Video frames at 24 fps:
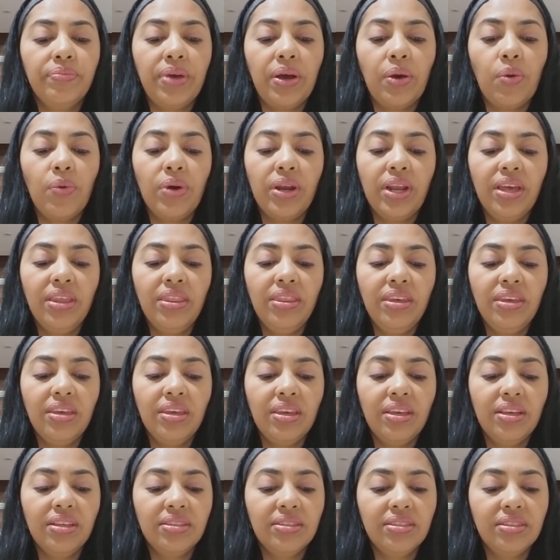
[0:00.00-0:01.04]
What I think
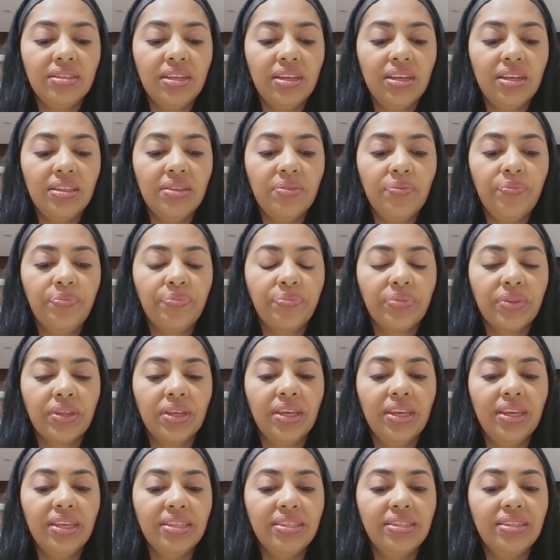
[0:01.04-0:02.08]
is that
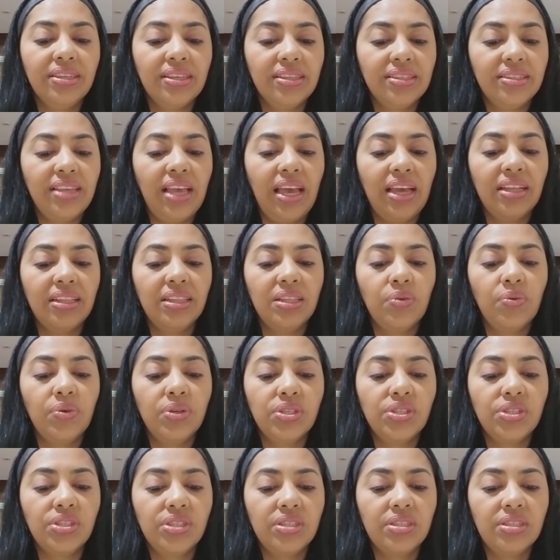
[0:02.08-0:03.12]
is exactly what
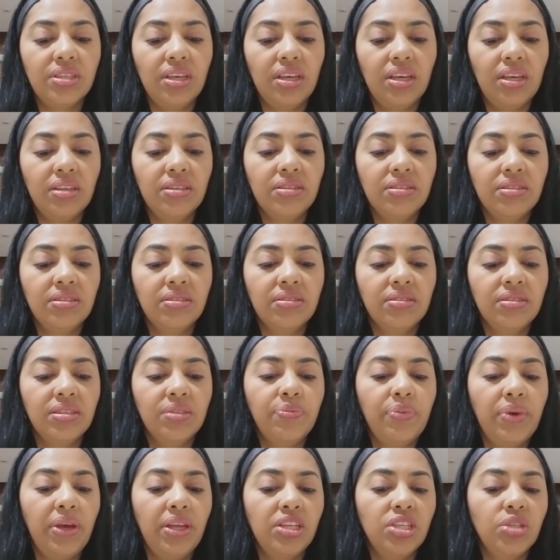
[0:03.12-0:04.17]
she says.
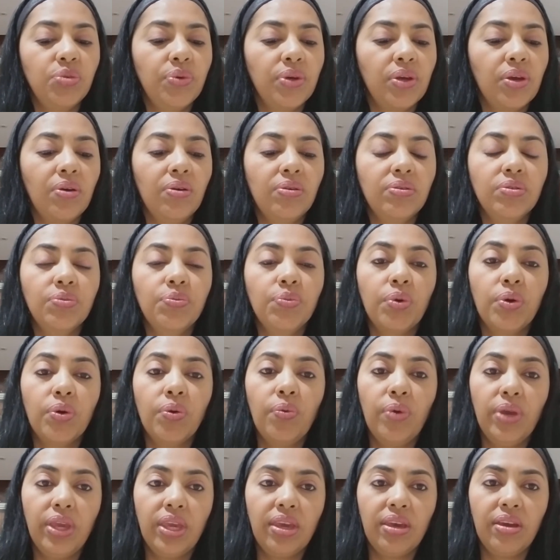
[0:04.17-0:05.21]
Spanish becomes more
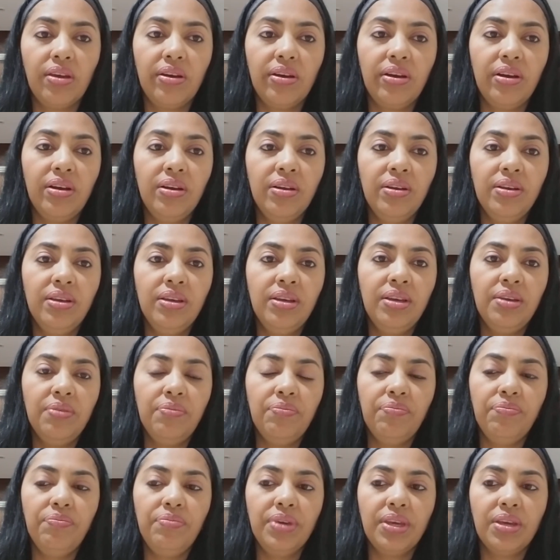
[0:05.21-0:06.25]
weaker
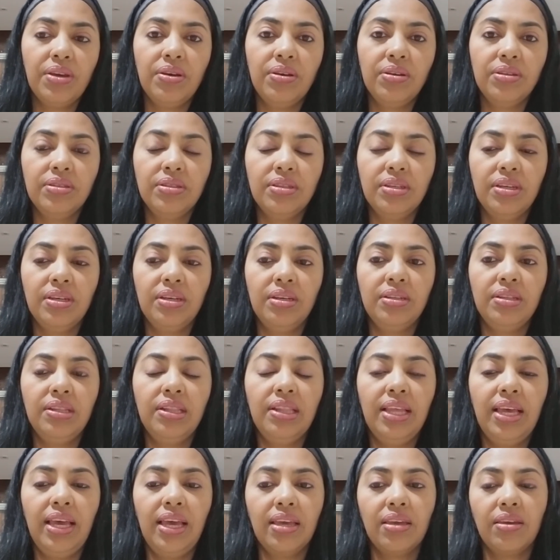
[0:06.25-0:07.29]
because the
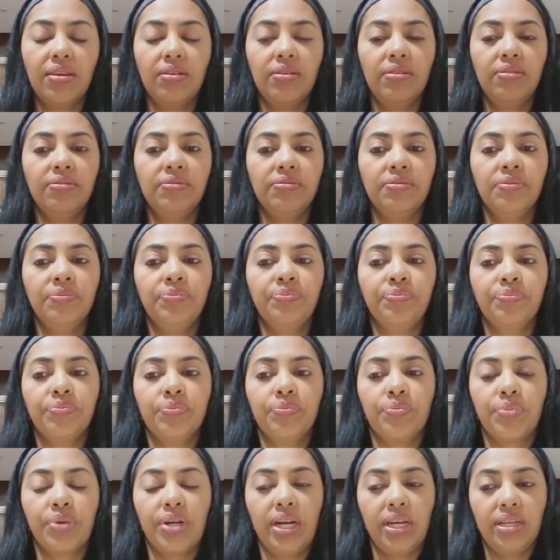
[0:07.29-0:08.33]
lack of
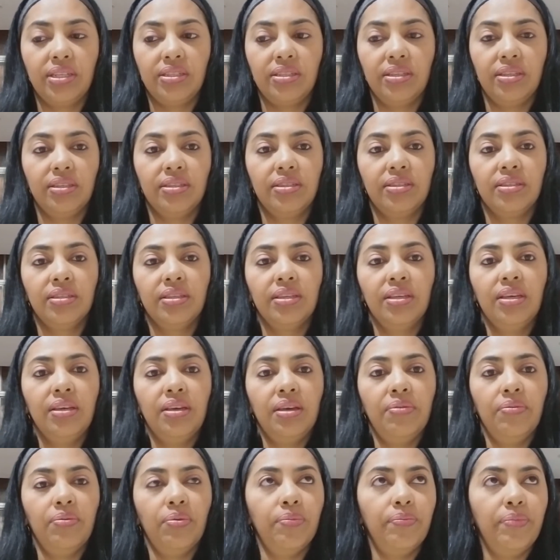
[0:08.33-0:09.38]
practice,
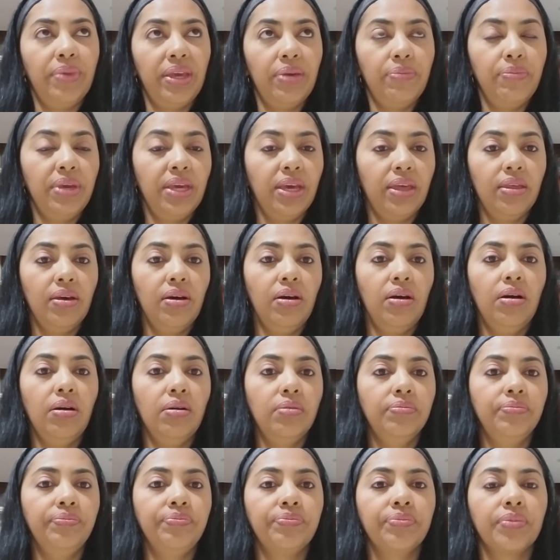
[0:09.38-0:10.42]
or maybe at
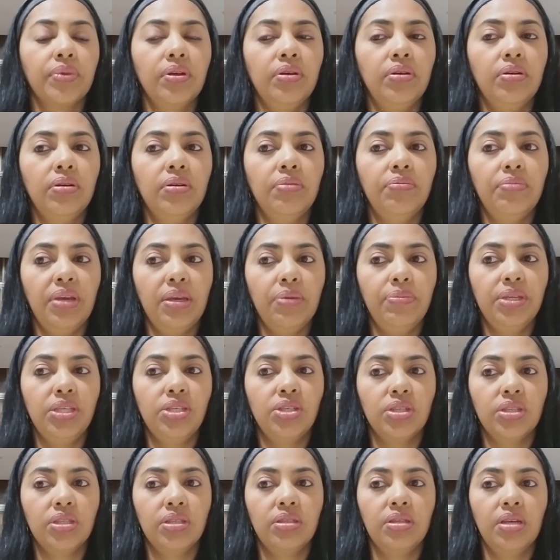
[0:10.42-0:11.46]
home, or maybe
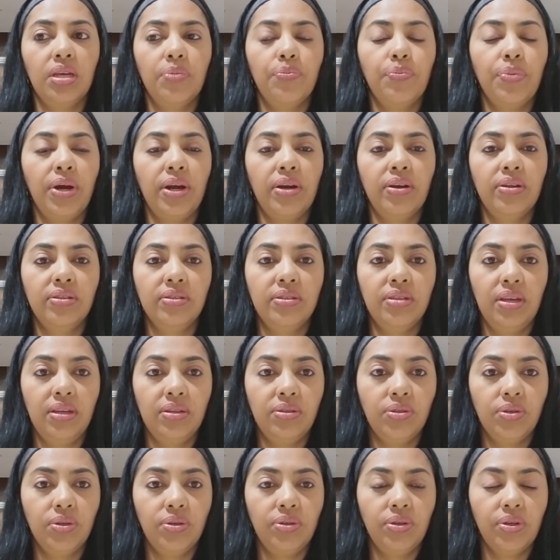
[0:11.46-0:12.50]
just their parents, they
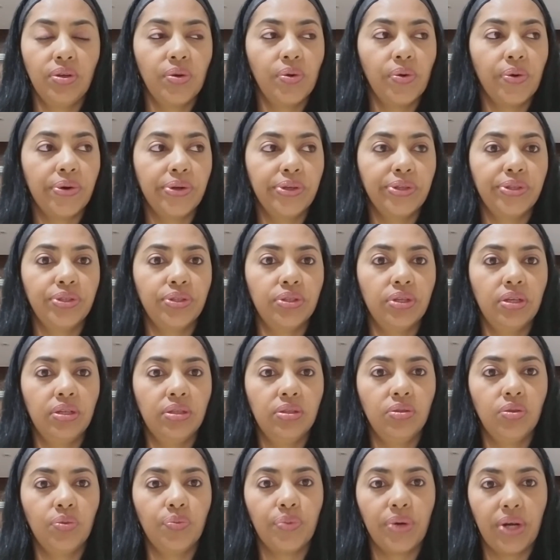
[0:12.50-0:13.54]
don't encourage them
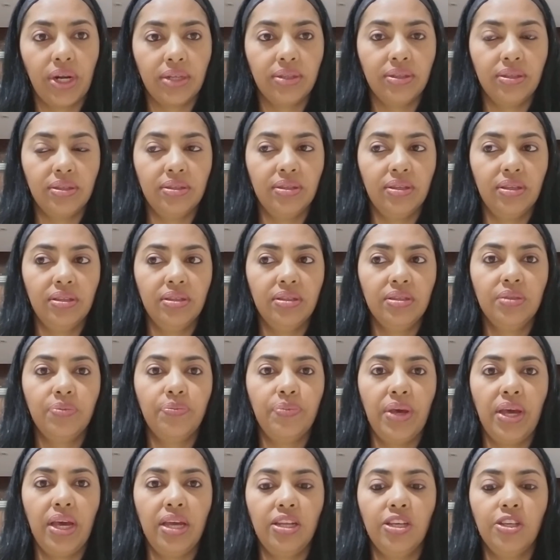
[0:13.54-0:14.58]
to practice in
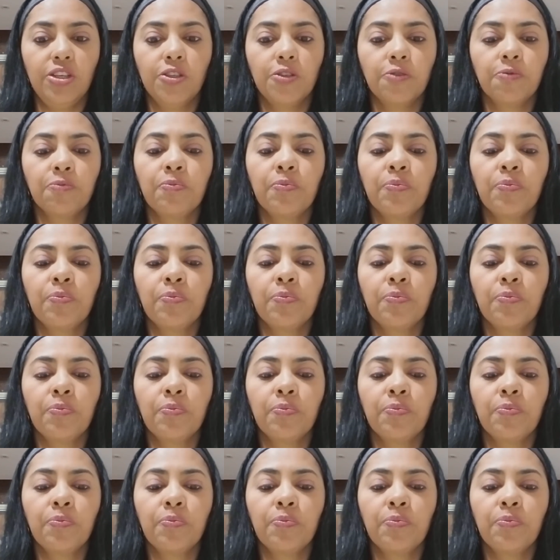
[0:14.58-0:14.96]
Spanish.